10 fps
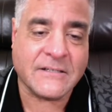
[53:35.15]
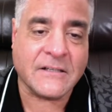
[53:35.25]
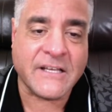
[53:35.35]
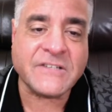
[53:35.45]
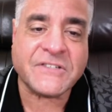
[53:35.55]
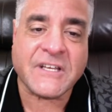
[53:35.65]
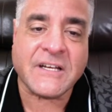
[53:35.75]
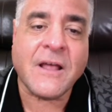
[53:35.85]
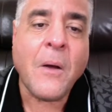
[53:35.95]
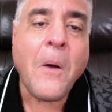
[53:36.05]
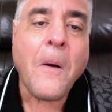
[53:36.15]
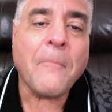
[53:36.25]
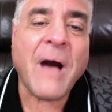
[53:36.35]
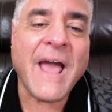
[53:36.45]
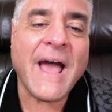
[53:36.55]
Listen,
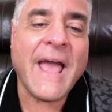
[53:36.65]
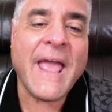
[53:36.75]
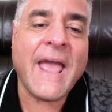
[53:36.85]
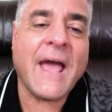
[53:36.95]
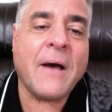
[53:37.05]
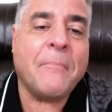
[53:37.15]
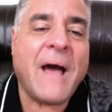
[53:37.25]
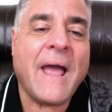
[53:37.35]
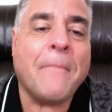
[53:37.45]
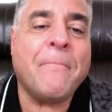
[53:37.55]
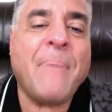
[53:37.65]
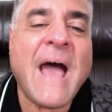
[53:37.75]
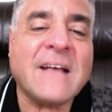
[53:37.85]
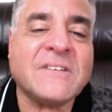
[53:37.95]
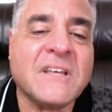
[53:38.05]
by a ha- by a
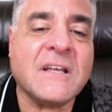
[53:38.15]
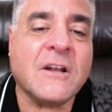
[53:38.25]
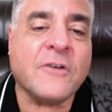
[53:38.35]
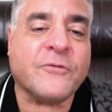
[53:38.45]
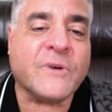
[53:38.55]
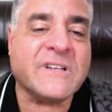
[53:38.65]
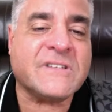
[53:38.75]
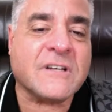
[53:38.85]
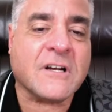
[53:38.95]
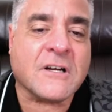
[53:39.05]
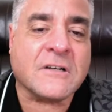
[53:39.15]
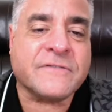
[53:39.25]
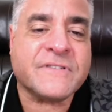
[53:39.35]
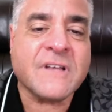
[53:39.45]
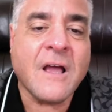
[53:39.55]
basket of
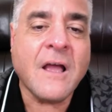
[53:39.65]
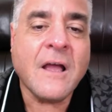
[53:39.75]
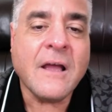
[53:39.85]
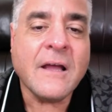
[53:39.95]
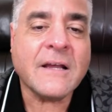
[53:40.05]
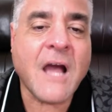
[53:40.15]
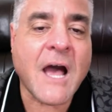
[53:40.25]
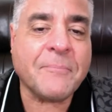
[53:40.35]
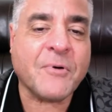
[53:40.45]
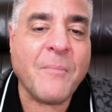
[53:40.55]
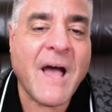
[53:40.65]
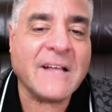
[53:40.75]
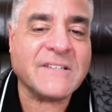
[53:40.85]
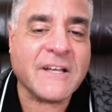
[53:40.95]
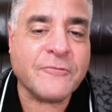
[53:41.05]
reserves
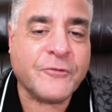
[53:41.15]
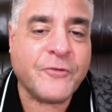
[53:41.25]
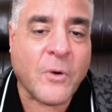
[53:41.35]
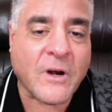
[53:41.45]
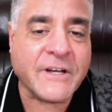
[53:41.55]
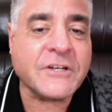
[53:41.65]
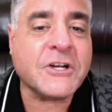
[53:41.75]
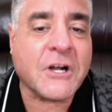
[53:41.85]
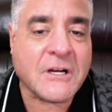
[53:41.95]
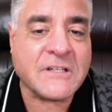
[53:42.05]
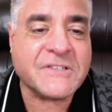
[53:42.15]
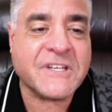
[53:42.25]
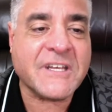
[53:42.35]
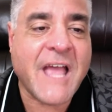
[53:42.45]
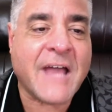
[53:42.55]
compromising foreign
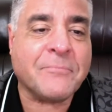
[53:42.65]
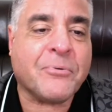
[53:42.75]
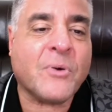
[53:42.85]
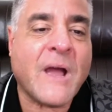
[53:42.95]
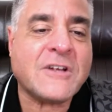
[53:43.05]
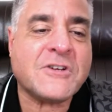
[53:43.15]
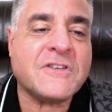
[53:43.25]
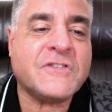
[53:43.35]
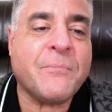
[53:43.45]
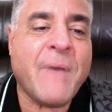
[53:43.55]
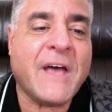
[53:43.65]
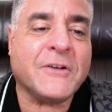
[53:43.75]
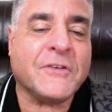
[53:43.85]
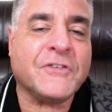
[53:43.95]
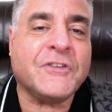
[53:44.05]
currency and precious
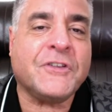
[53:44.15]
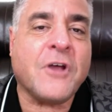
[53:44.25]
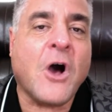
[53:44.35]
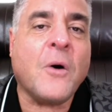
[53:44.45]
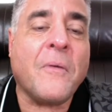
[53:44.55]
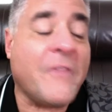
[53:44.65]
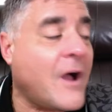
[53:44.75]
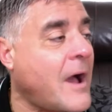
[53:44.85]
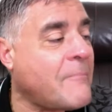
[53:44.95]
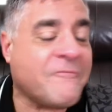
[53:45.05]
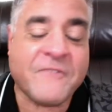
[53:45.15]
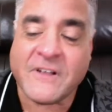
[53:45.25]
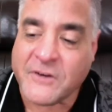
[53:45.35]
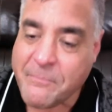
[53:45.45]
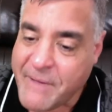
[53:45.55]
metals. Oh, I'm
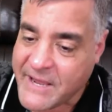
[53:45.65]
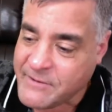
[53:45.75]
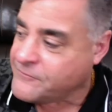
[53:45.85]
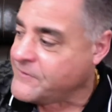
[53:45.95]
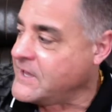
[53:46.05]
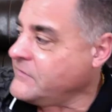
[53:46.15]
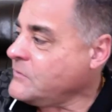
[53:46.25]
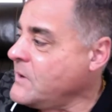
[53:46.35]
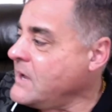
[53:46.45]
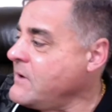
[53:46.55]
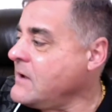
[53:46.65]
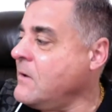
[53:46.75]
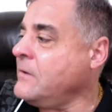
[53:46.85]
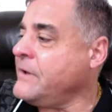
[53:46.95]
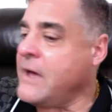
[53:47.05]
feeling a baby fist. Wait, wait,
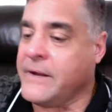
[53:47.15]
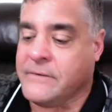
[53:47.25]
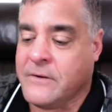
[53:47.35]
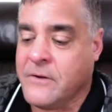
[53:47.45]
hold on.